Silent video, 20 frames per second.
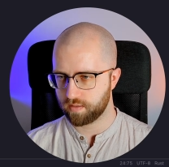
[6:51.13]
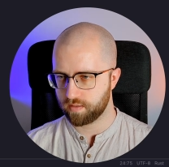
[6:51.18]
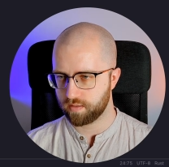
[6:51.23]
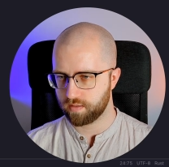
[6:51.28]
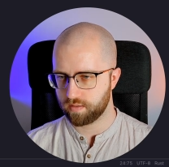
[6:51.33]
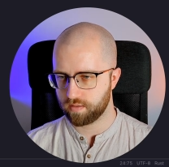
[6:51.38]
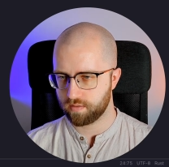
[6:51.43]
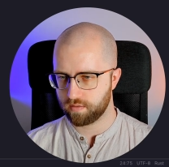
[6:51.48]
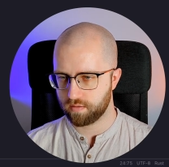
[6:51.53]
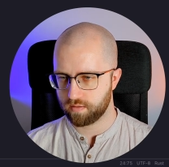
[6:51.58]

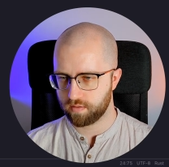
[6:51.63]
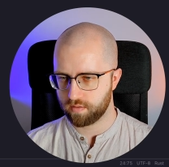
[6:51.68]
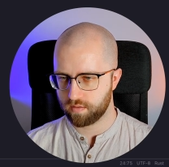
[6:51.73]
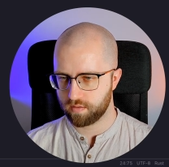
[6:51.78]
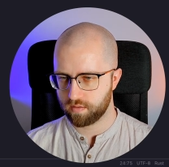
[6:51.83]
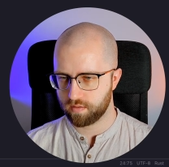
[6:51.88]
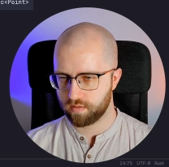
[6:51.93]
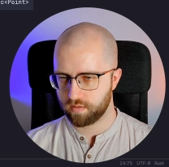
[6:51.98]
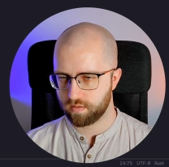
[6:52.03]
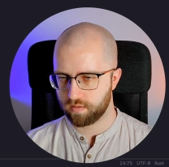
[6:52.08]

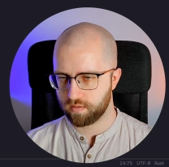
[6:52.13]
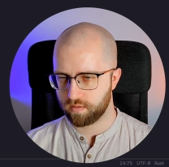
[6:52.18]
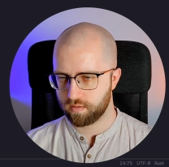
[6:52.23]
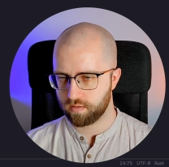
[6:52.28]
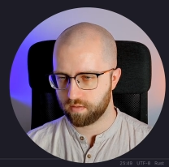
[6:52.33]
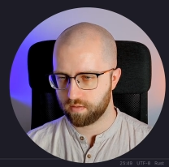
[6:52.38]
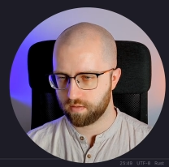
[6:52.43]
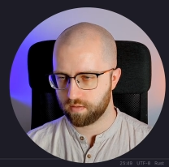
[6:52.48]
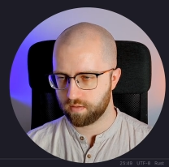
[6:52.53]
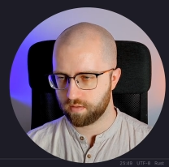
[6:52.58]

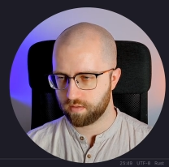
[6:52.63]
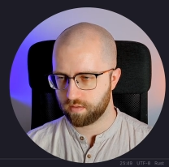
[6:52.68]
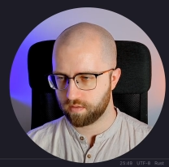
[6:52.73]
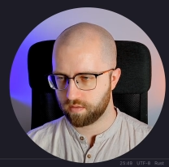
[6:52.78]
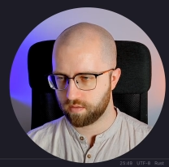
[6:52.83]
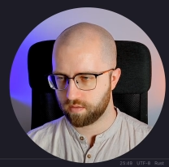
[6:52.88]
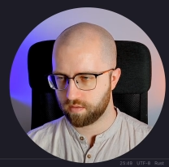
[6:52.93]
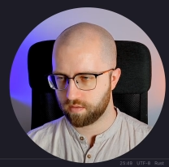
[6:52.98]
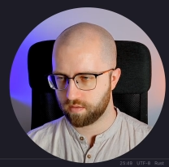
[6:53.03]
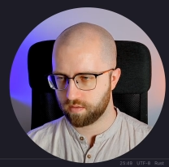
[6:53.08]

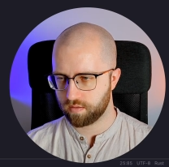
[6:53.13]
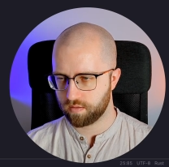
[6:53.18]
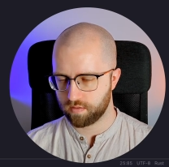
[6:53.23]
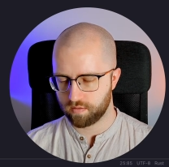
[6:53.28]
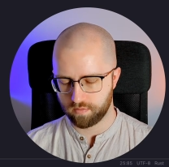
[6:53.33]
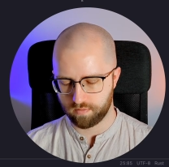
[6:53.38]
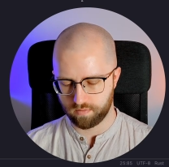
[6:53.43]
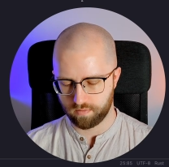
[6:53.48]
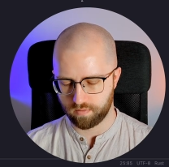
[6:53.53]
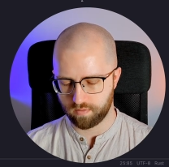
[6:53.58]

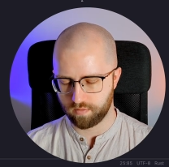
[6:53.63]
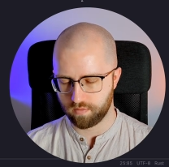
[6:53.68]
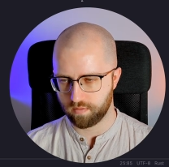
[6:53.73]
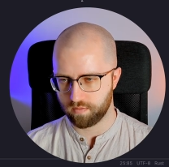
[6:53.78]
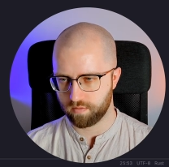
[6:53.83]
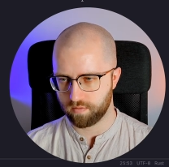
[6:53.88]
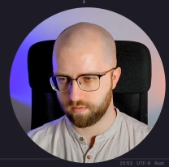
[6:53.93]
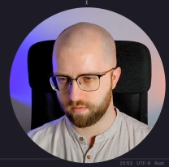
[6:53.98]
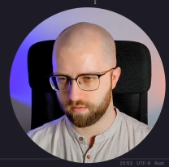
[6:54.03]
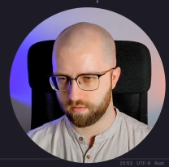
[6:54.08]

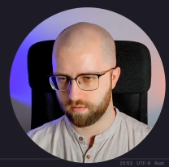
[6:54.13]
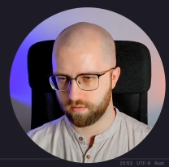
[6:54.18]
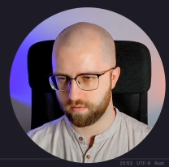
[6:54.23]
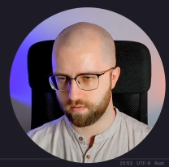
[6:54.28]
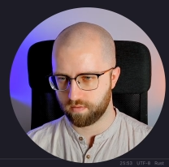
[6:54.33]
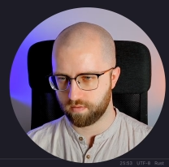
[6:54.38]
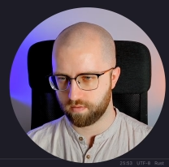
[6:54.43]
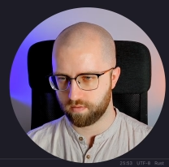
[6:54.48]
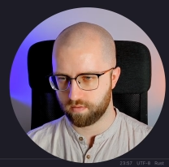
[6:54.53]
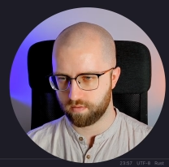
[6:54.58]

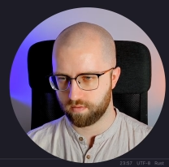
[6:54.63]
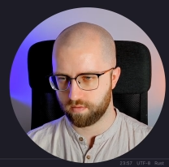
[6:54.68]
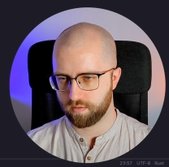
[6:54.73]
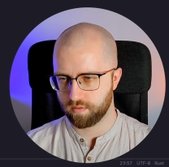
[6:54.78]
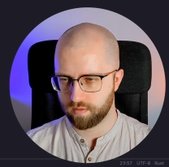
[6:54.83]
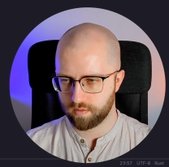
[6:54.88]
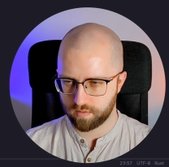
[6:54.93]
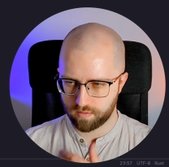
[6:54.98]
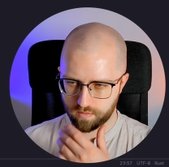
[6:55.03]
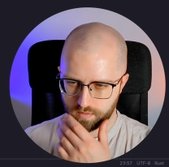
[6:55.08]

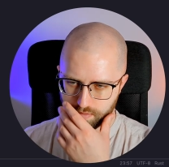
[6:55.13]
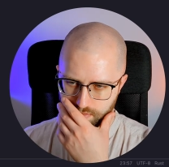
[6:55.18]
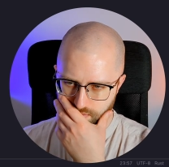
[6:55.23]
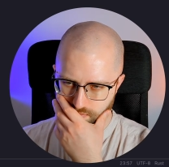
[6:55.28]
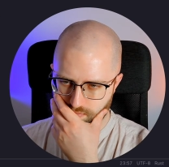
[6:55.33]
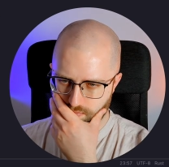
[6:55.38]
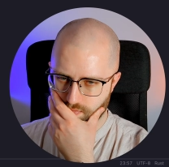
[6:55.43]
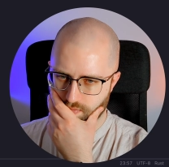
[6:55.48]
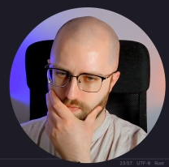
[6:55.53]
[no speech]